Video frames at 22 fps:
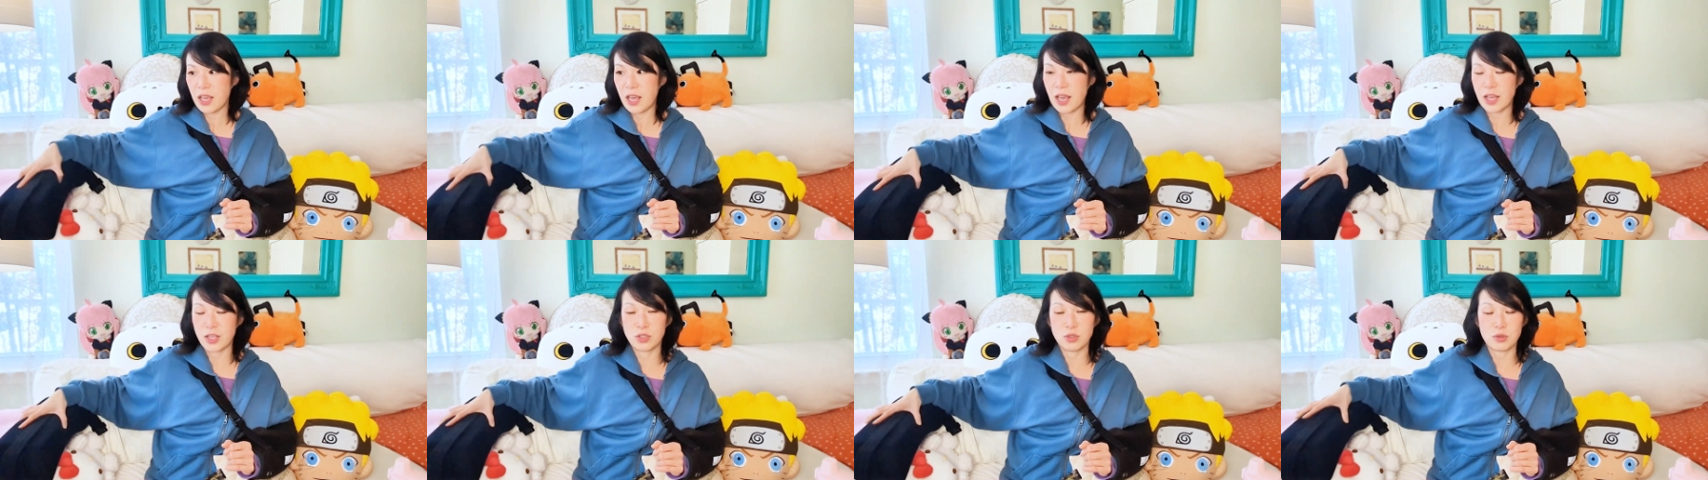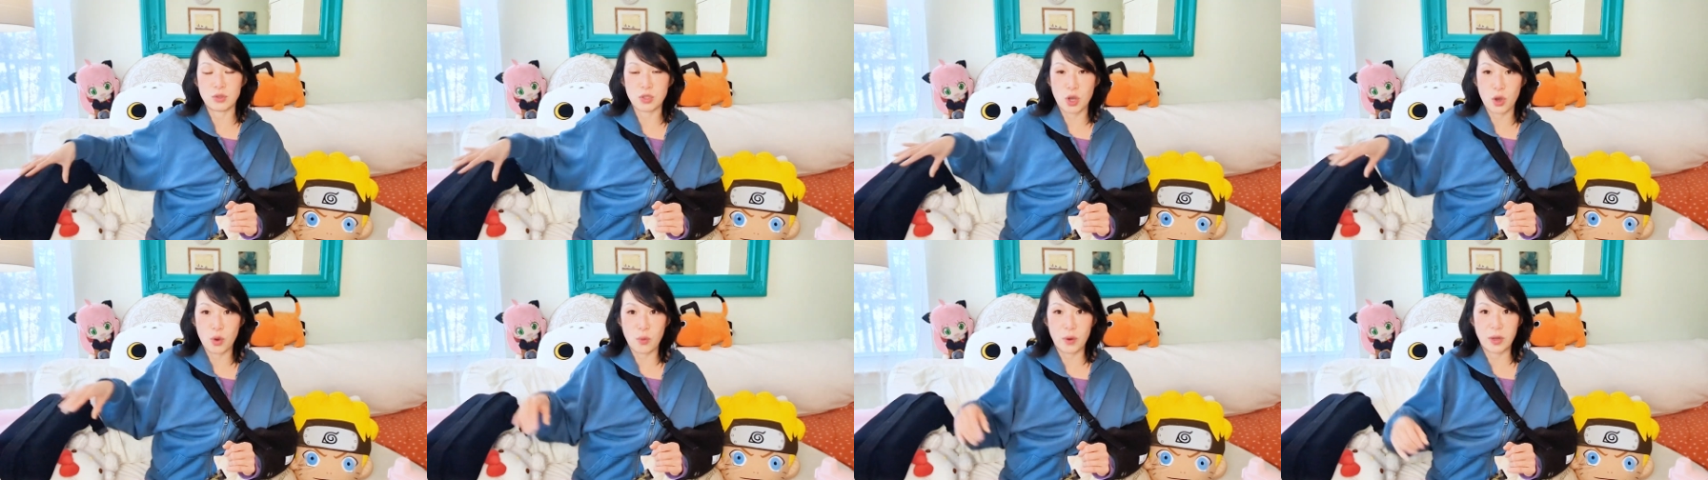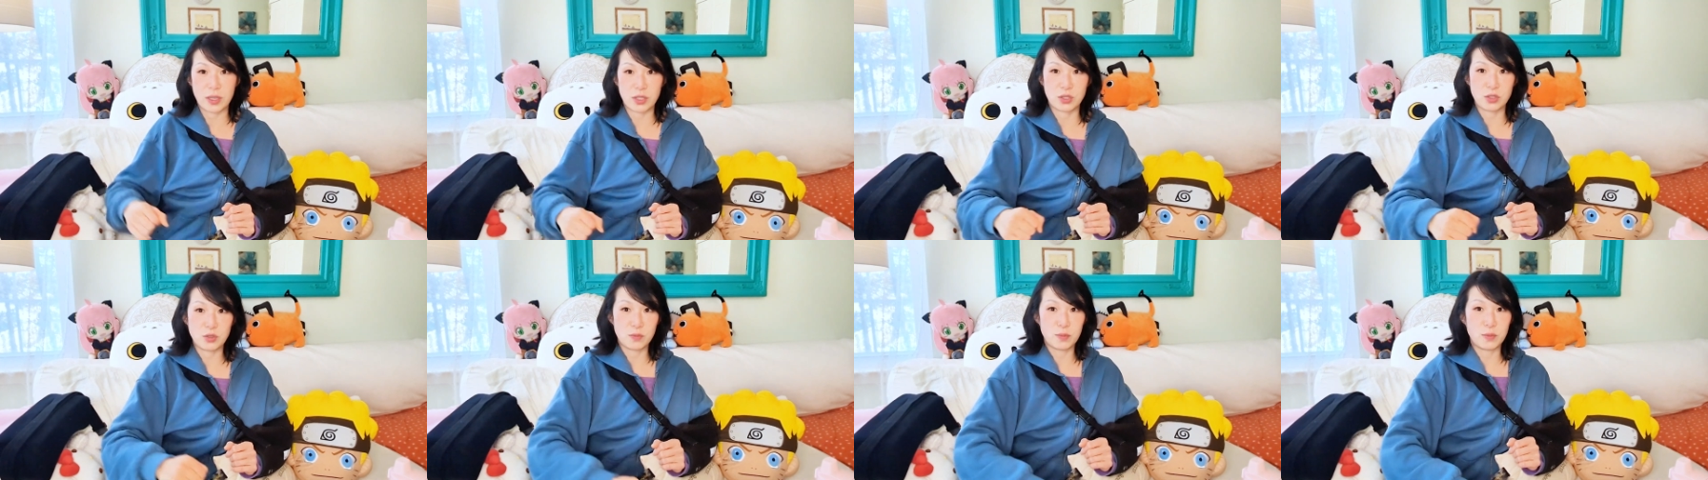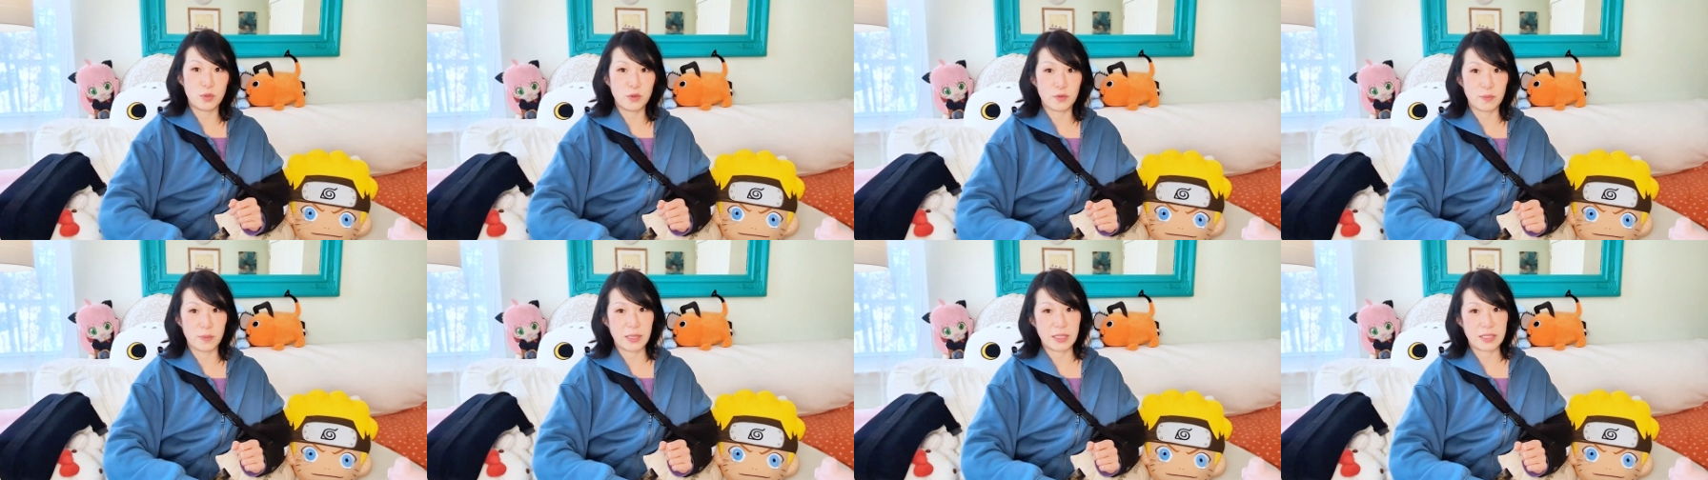And you don't want to do
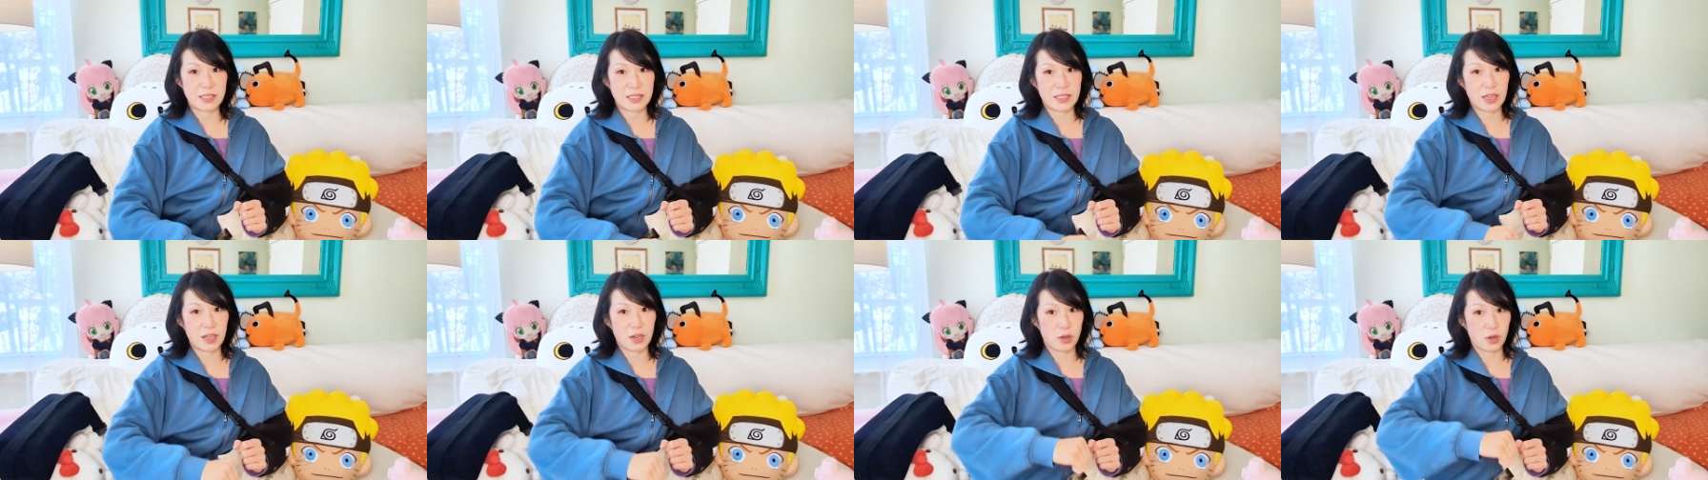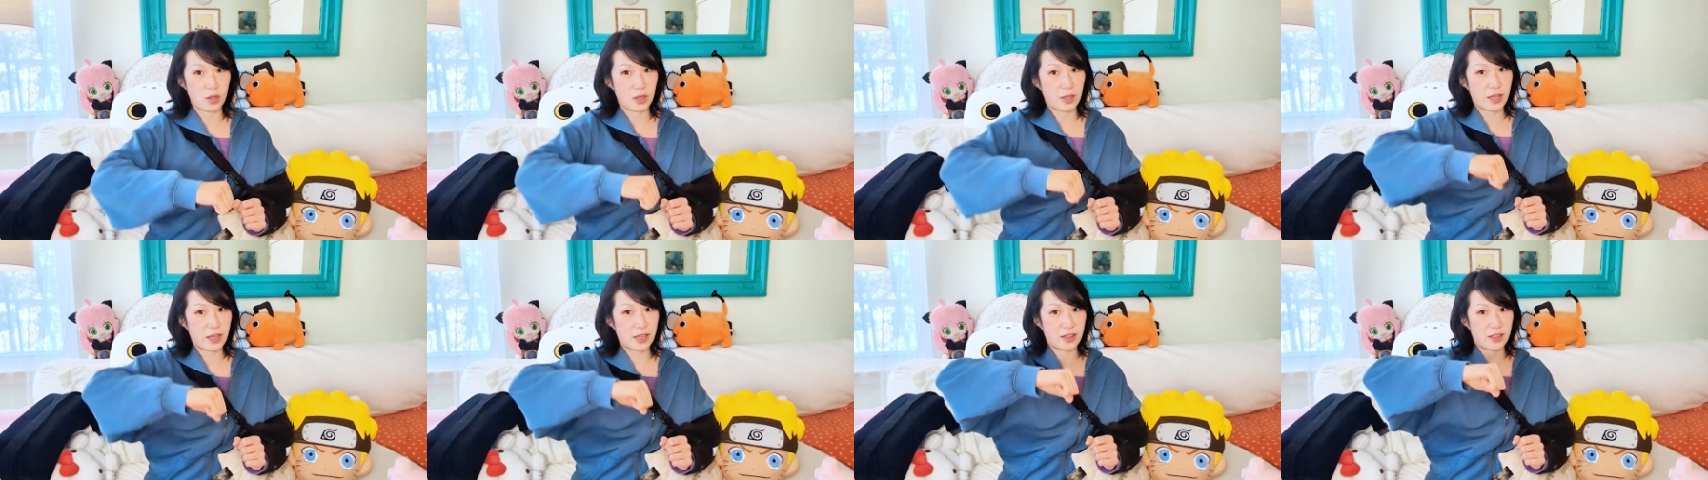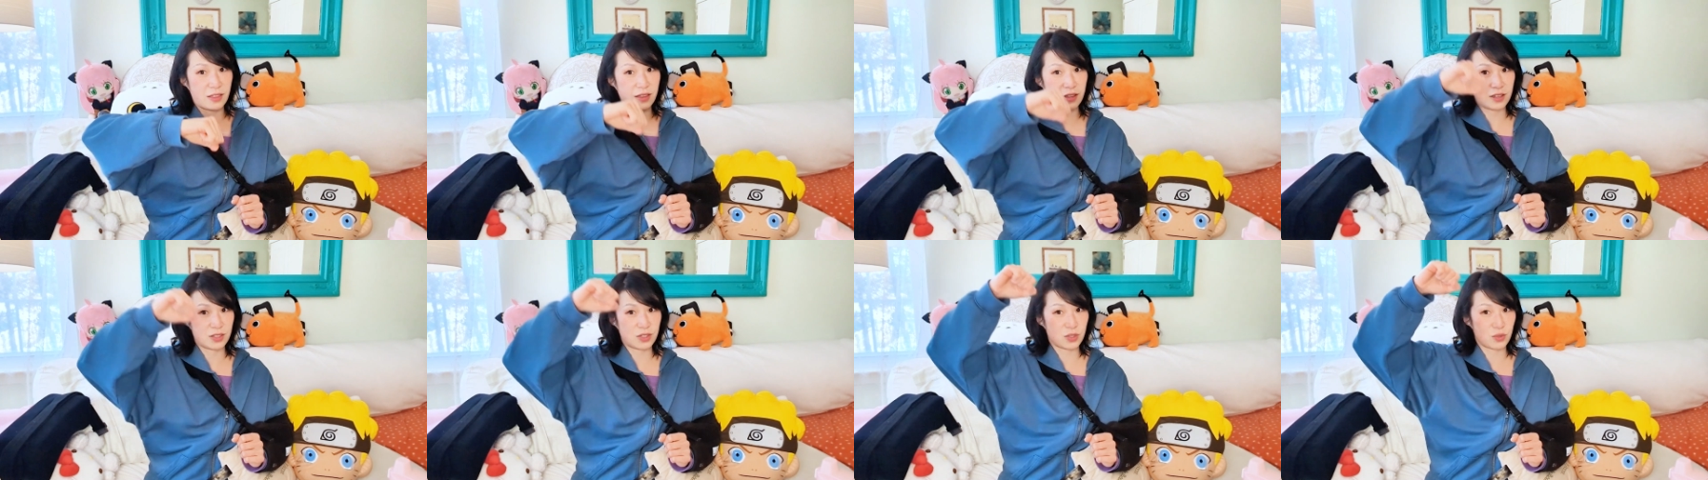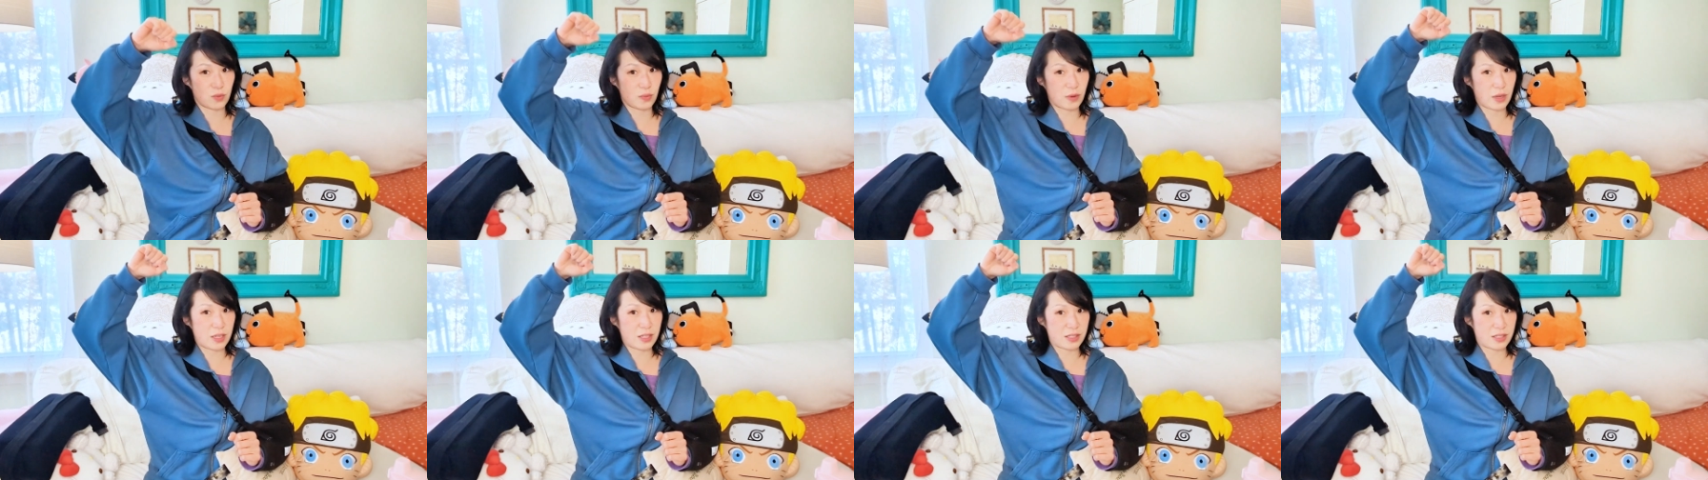movements that are like this
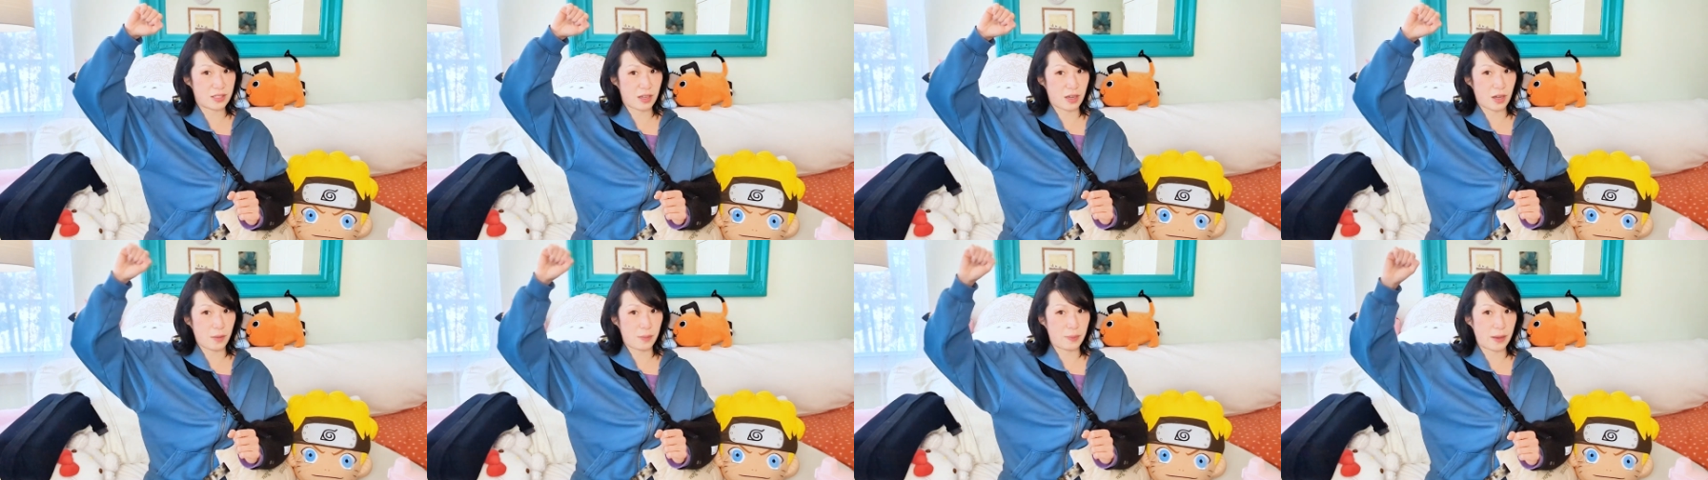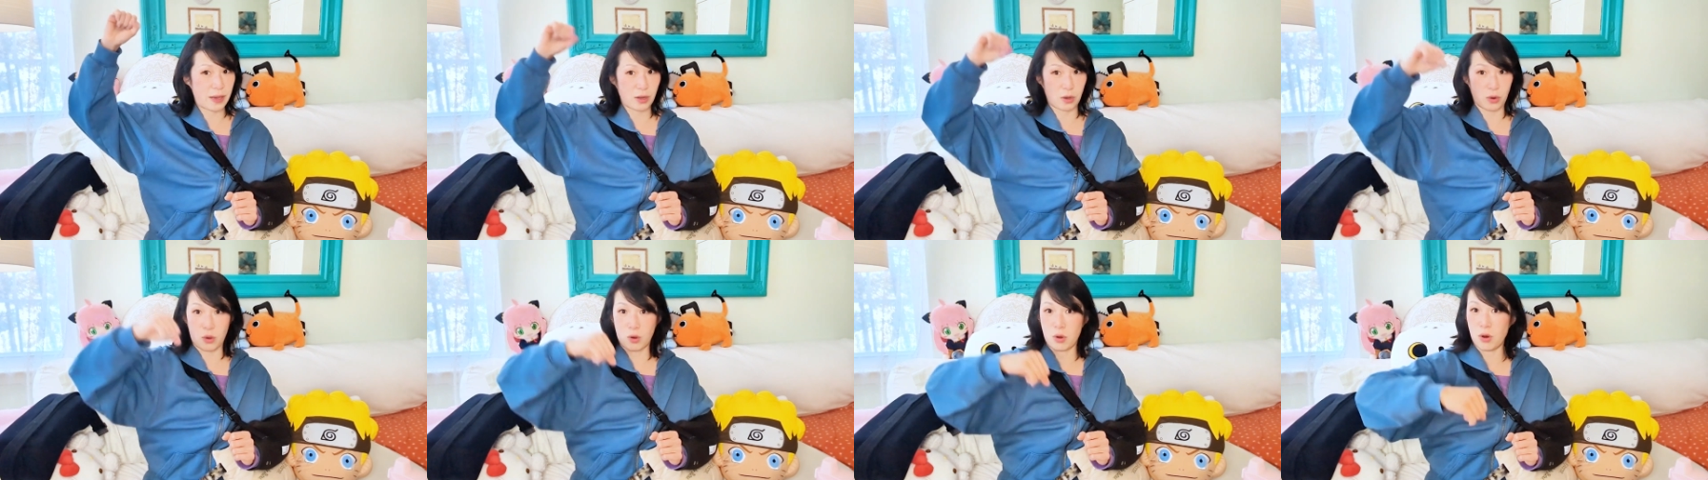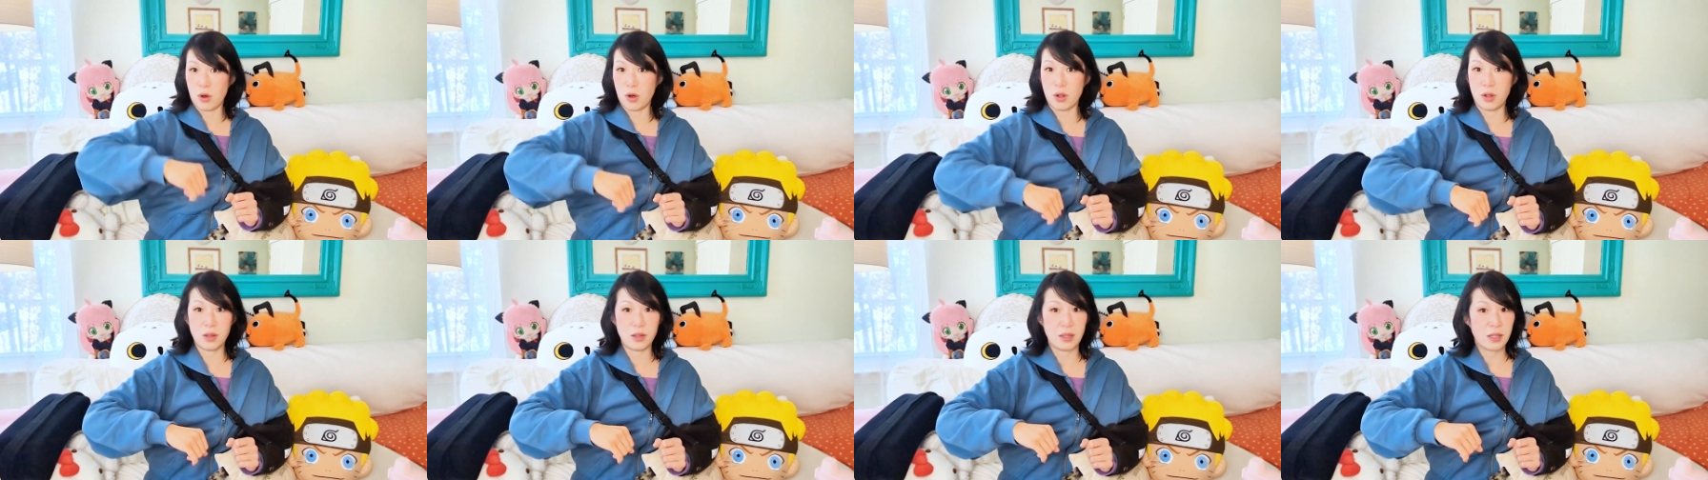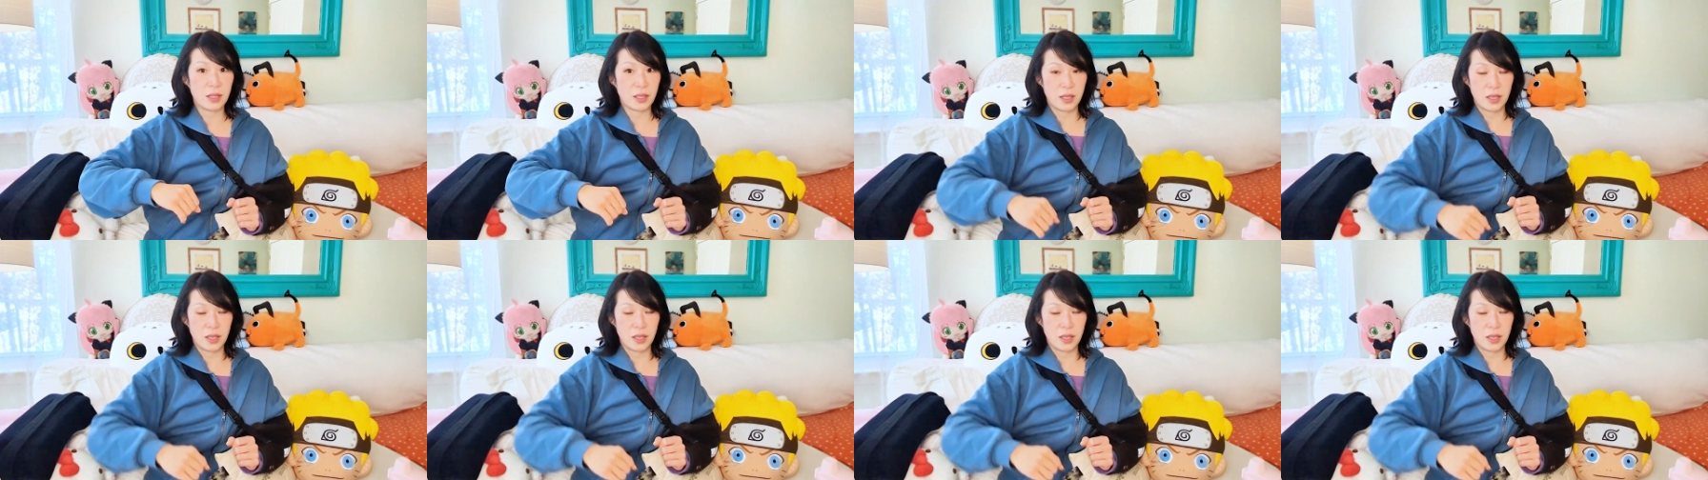raised up at all.